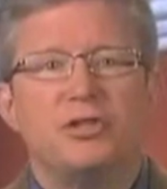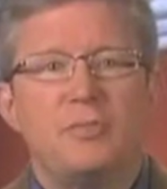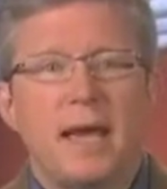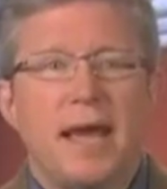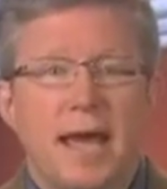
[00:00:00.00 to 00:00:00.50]

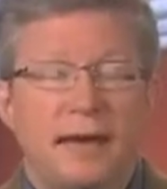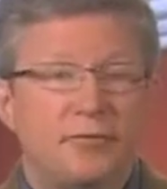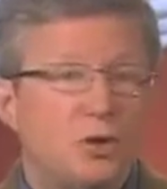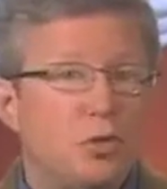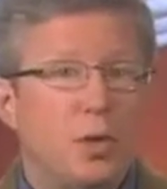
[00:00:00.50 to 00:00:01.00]
you may
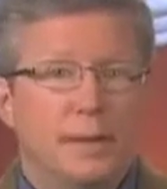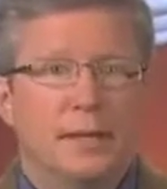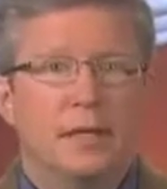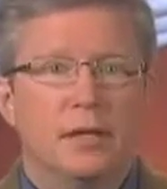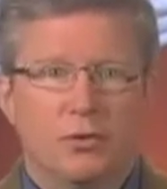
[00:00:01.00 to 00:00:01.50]
have 2
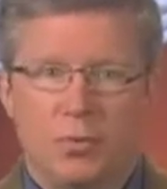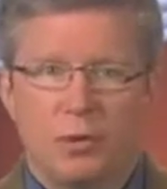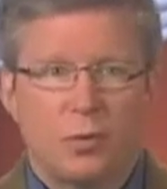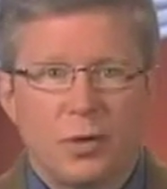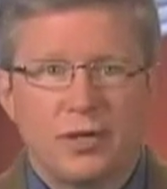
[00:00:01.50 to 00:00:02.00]
women who
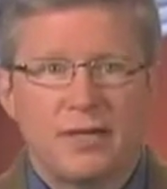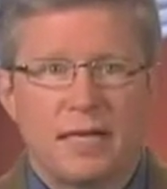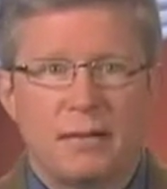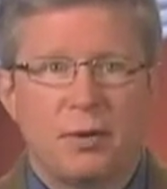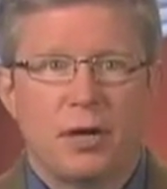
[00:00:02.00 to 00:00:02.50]
both wear the
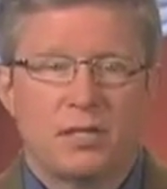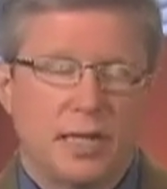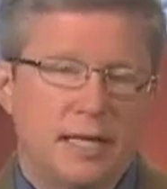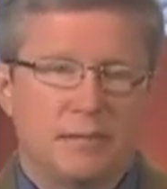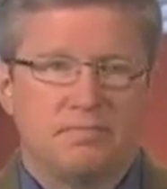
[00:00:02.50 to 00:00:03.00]
same bra
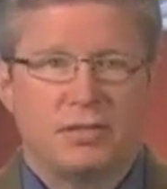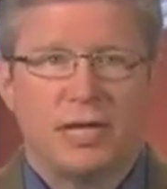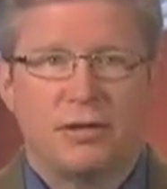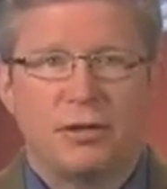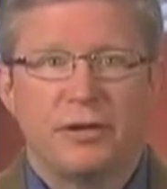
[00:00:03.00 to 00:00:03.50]
size,
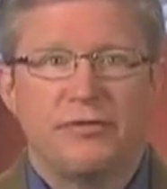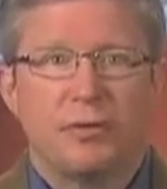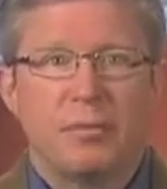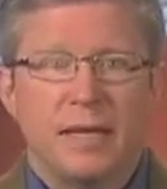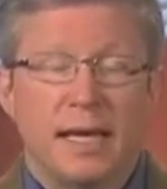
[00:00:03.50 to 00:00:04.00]
say
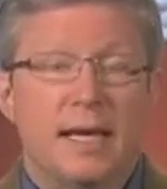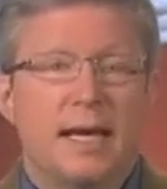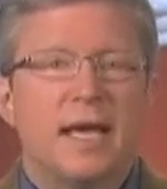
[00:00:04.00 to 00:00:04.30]
34B.